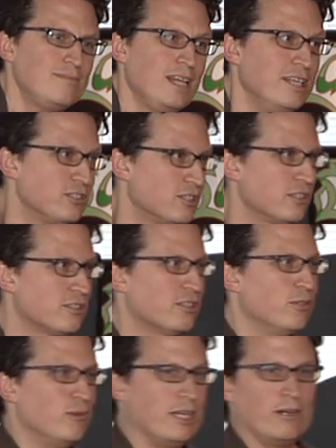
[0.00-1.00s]
It's just
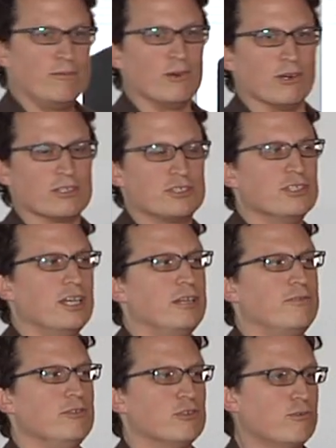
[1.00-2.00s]
the way it works. And
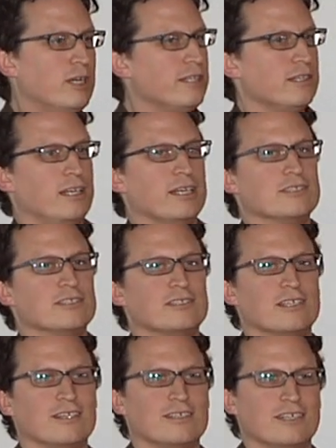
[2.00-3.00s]
if you treat it like it's a
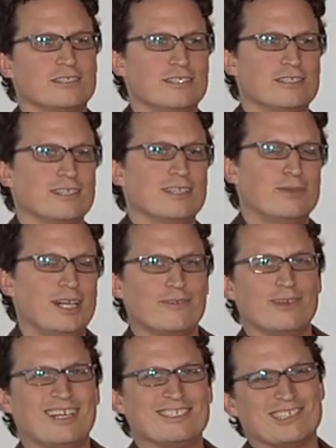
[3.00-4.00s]
second-class citizen, the
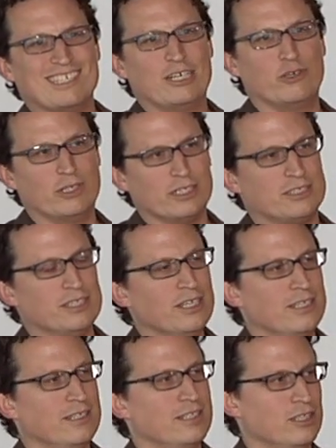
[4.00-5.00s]
BlackBerry guys are going to notice.
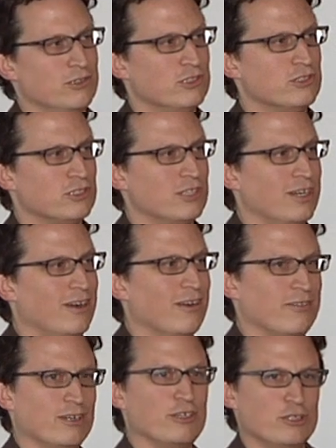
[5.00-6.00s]
The users,
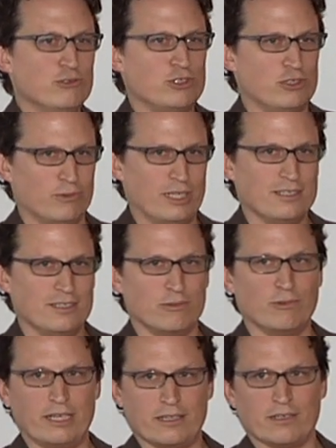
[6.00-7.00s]
they're used to it, the
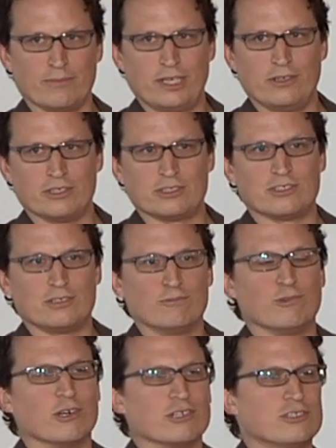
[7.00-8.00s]
way that their menuing
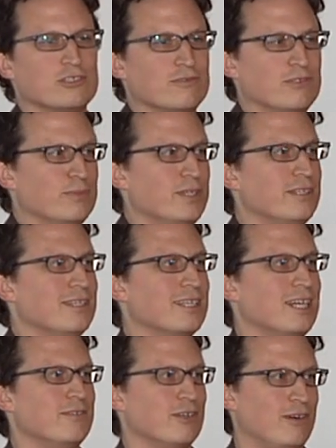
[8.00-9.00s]
system works. So if you build it in
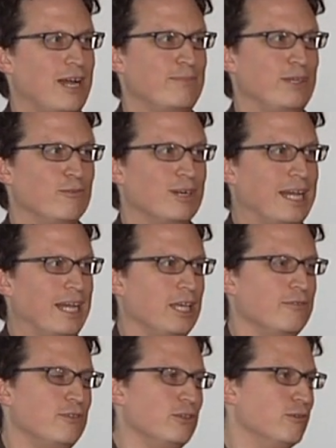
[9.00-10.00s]
kind of a crappy way,
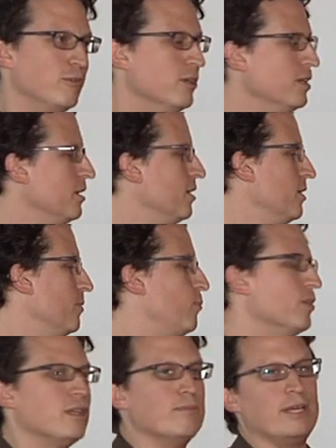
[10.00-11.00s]
if you
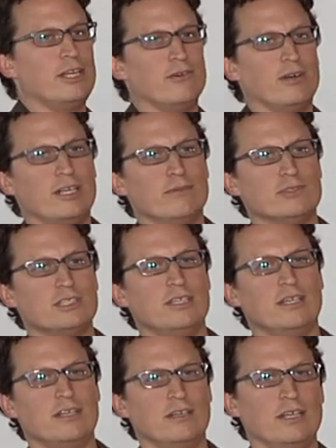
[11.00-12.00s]
put the menu items
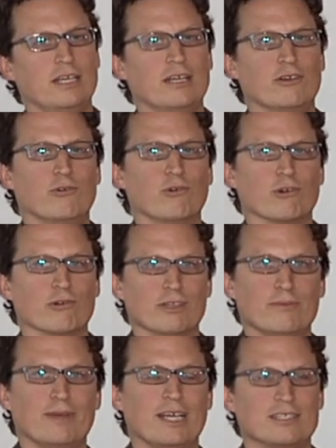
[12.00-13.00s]
in an order
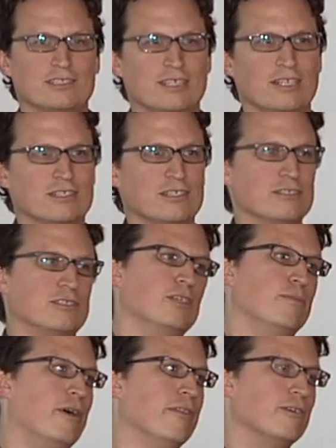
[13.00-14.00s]
that makes sense in
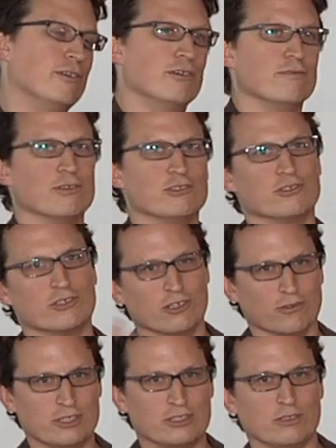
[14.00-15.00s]
some other universal
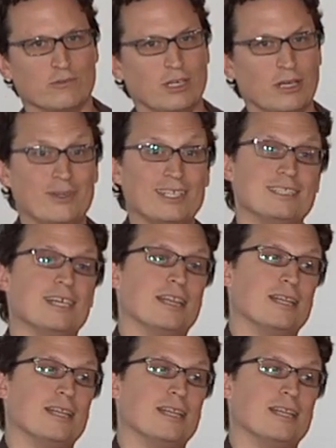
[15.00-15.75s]
heuristic way, but it's not